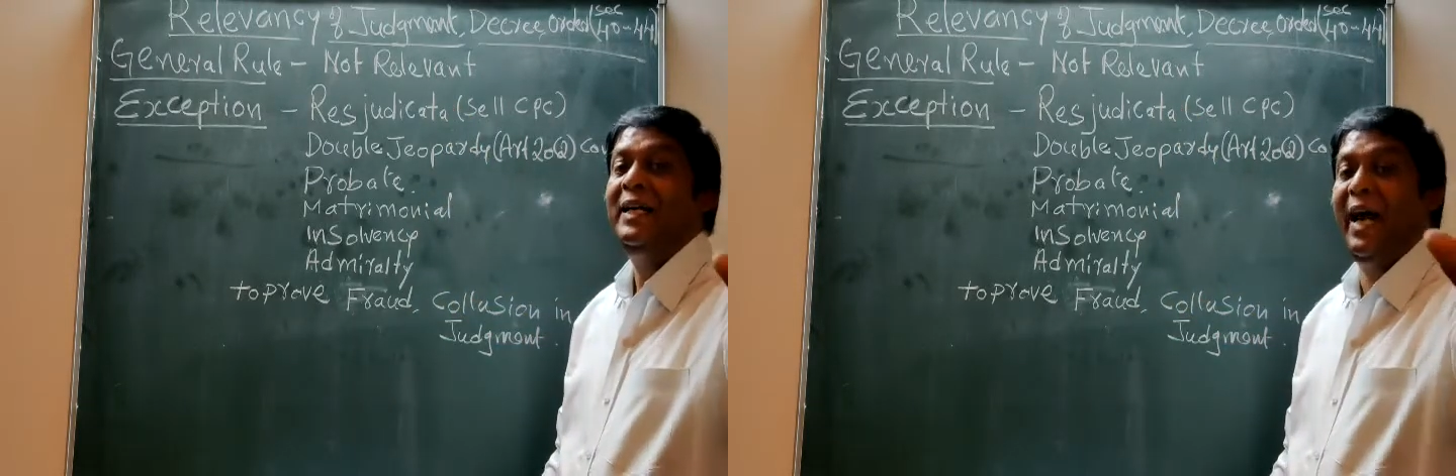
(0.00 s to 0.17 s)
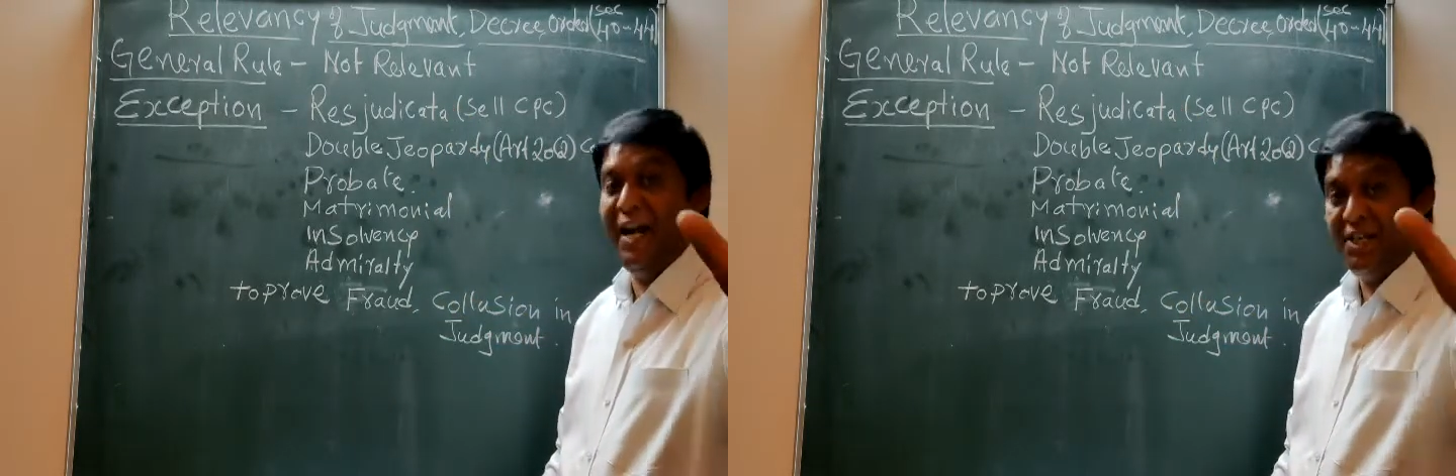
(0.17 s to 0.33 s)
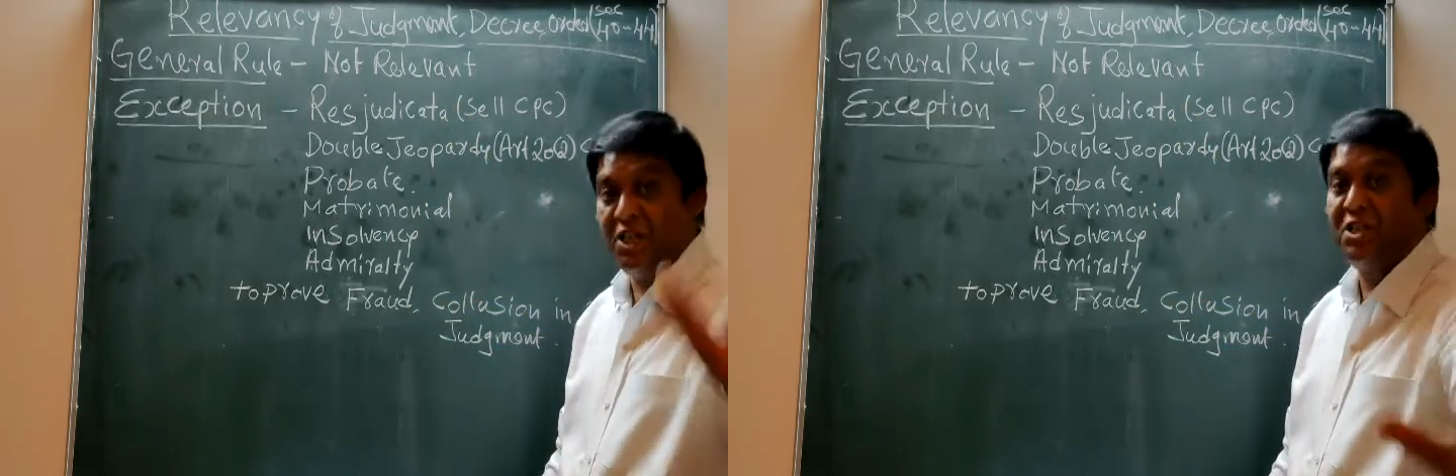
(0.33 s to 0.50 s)

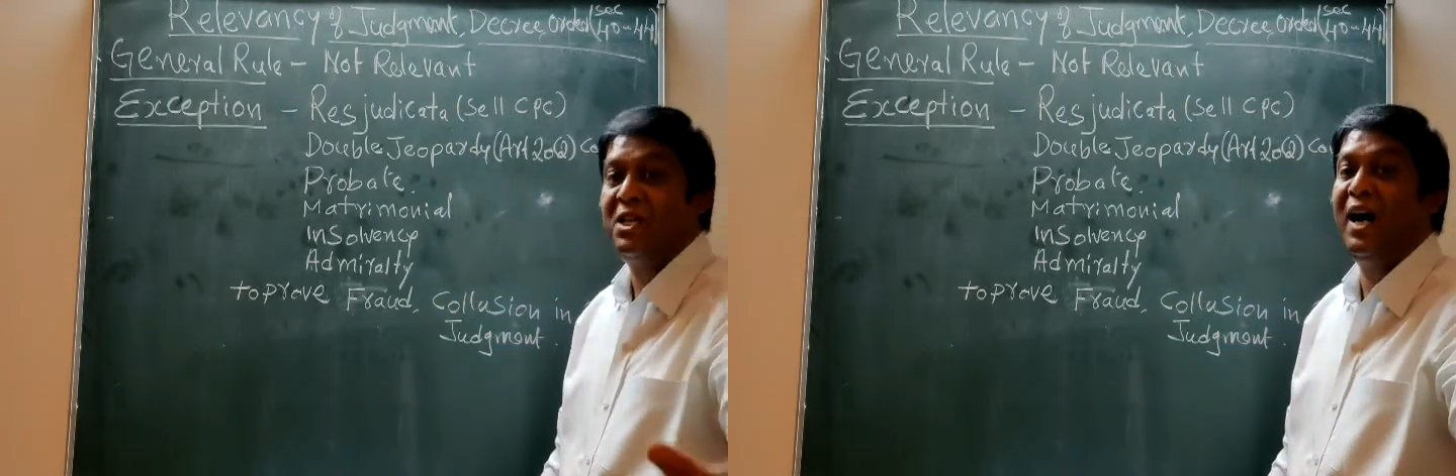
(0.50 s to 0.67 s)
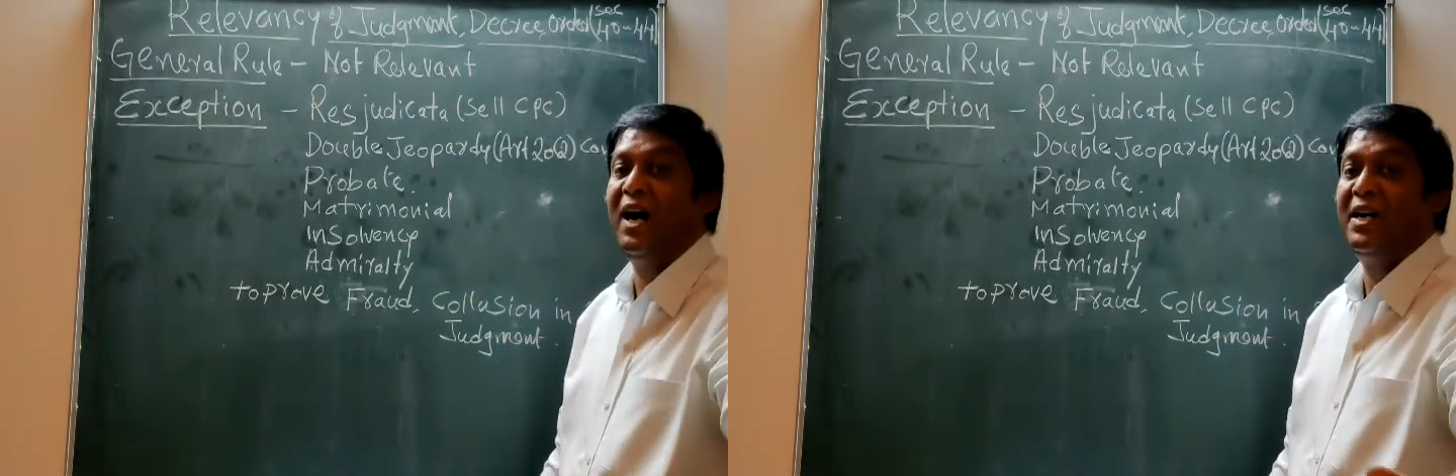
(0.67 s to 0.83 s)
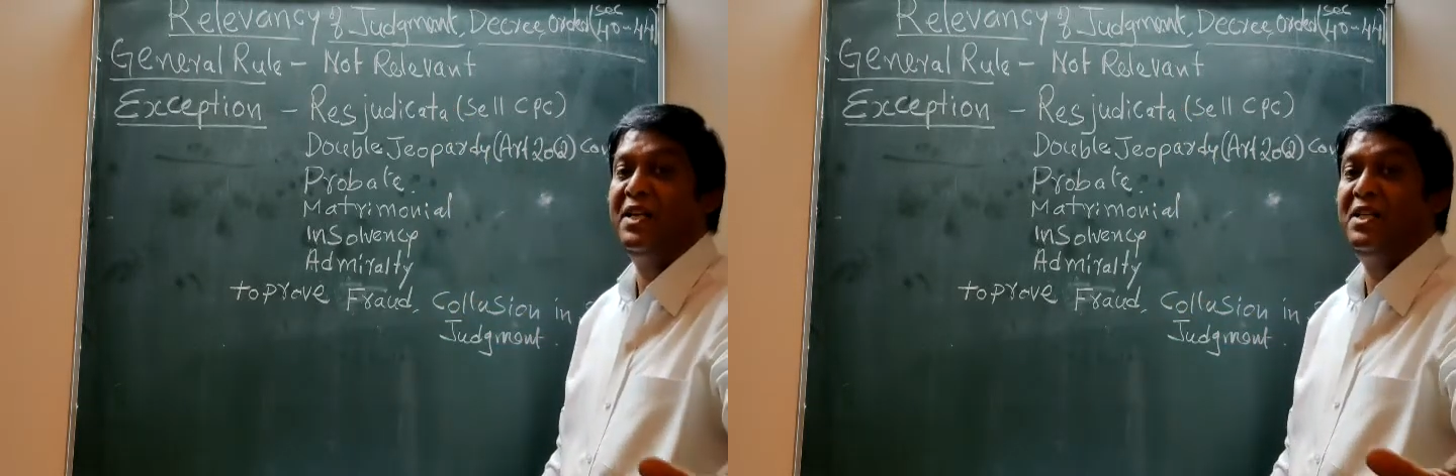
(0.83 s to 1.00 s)

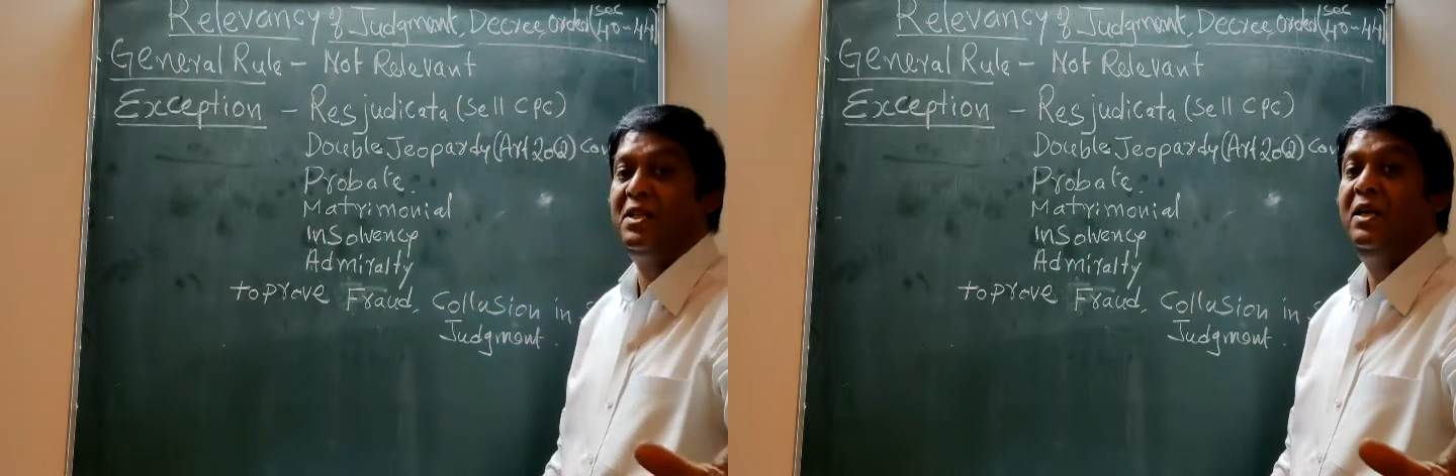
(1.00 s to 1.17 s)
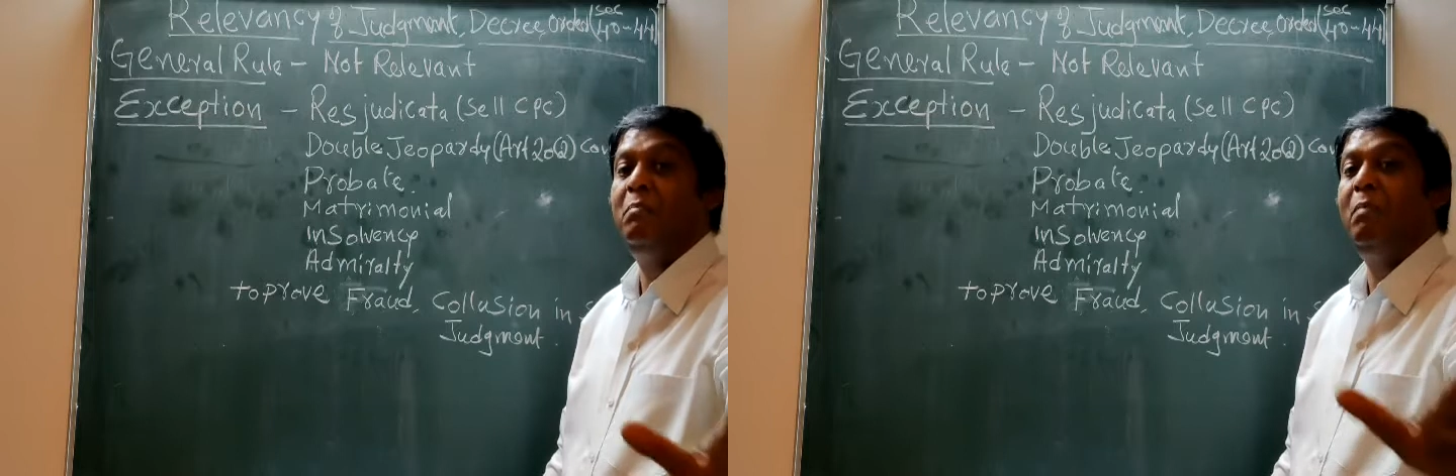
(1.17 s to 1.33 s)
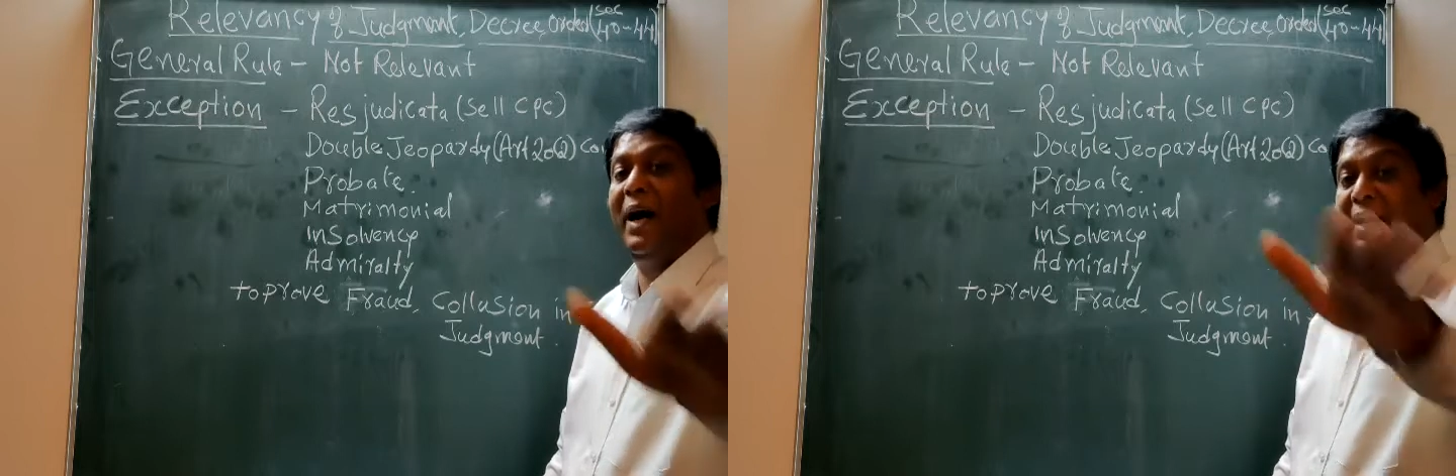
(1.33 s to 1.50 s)
entertained
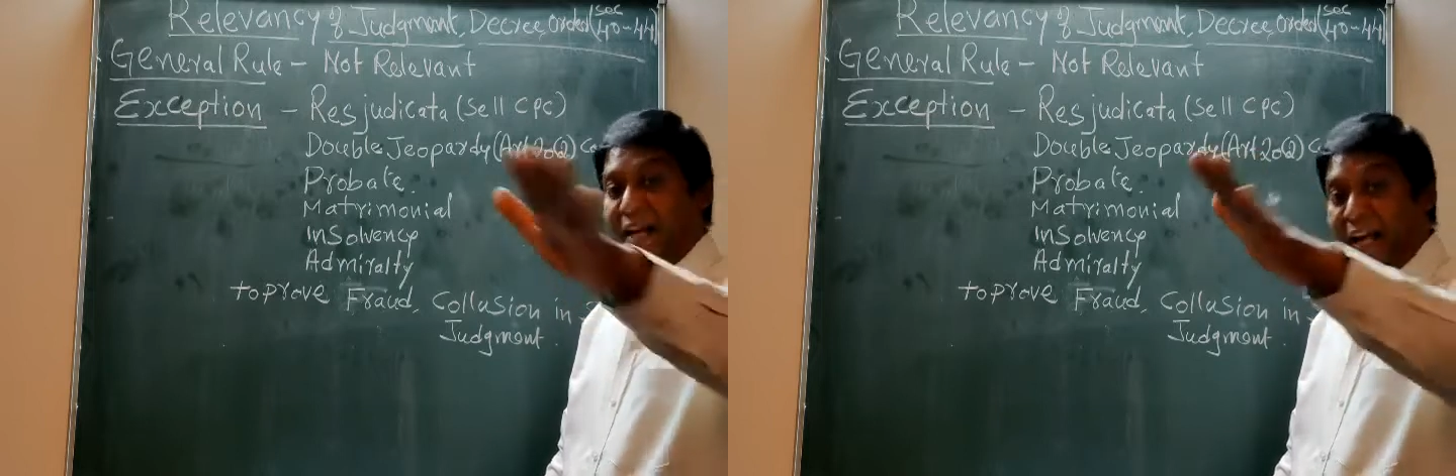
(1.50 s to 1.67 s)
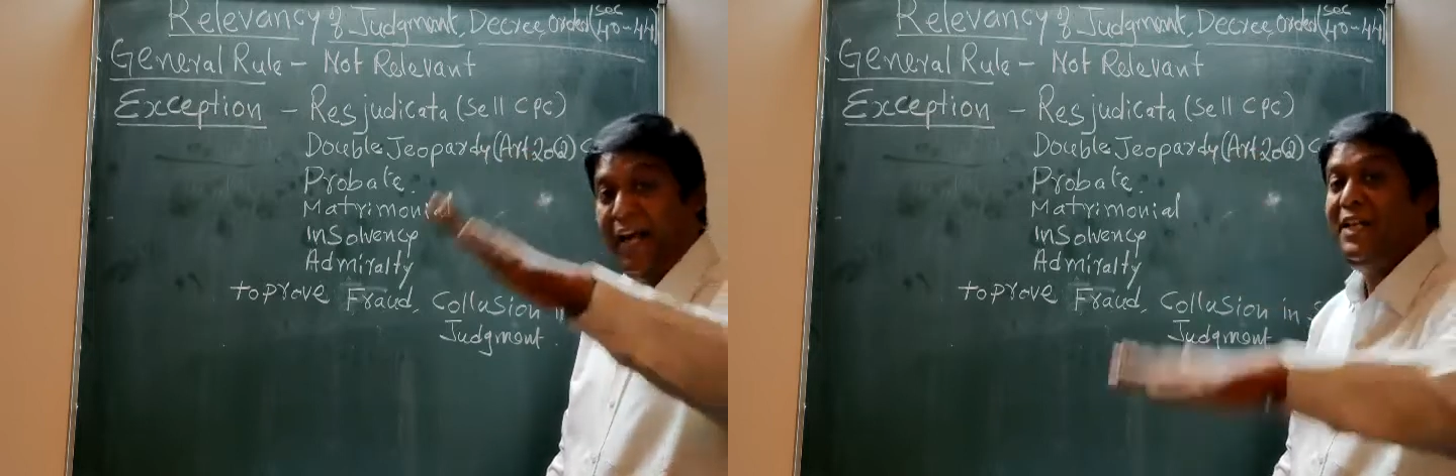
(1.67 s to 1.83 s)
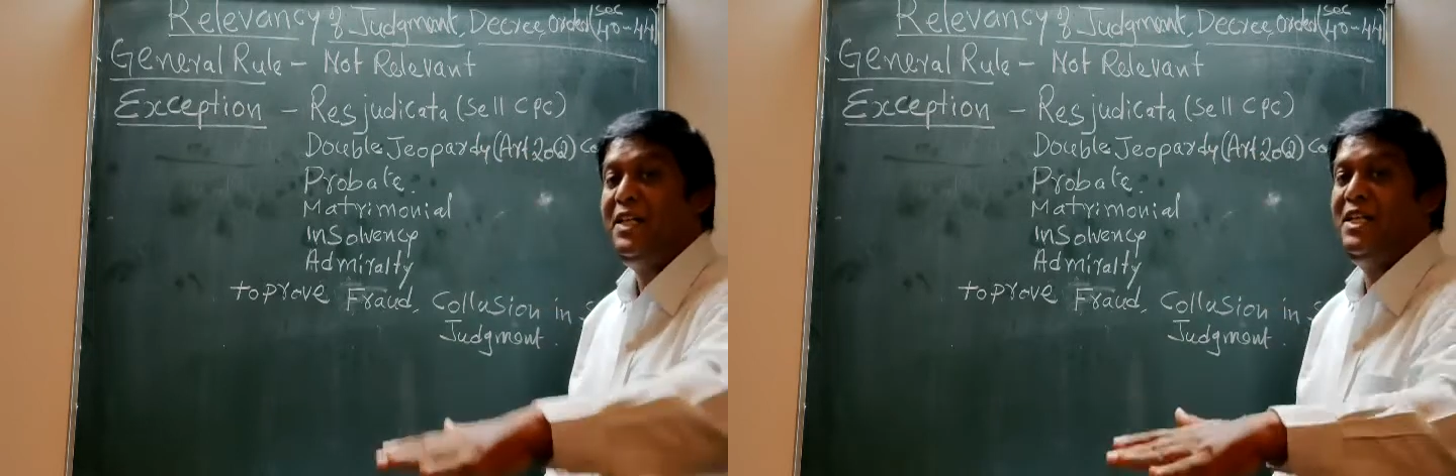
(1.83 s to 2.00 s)
by
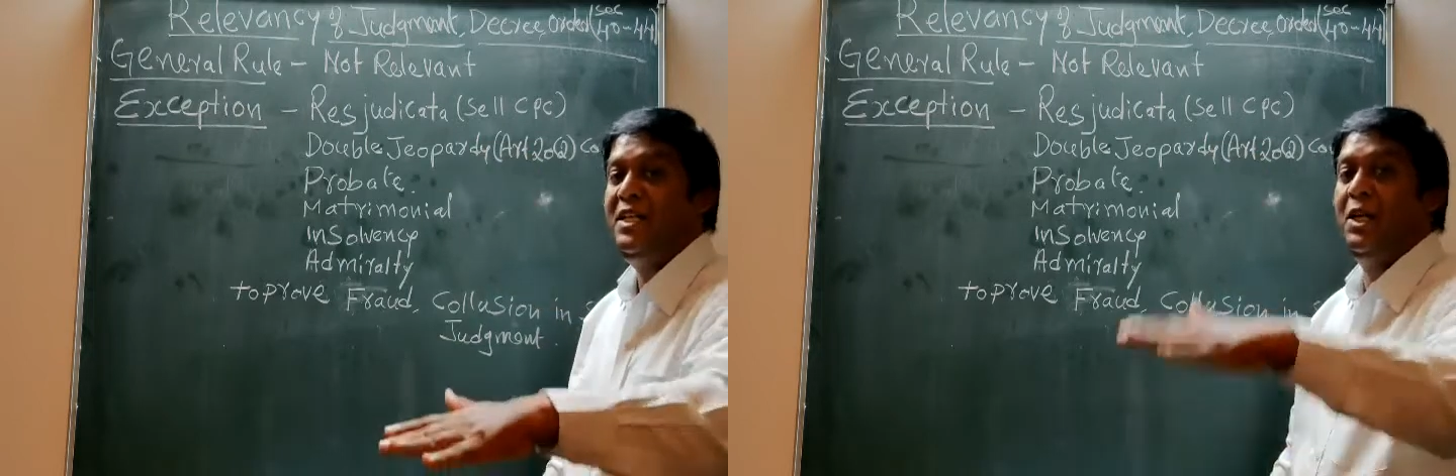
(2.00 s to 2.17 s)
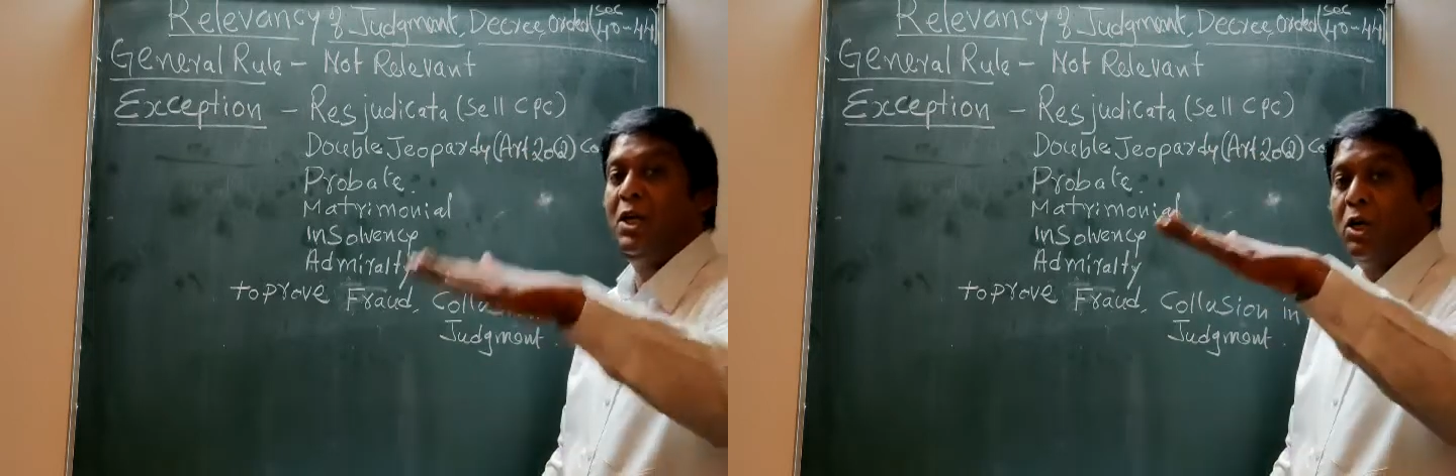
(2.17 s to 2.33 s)
any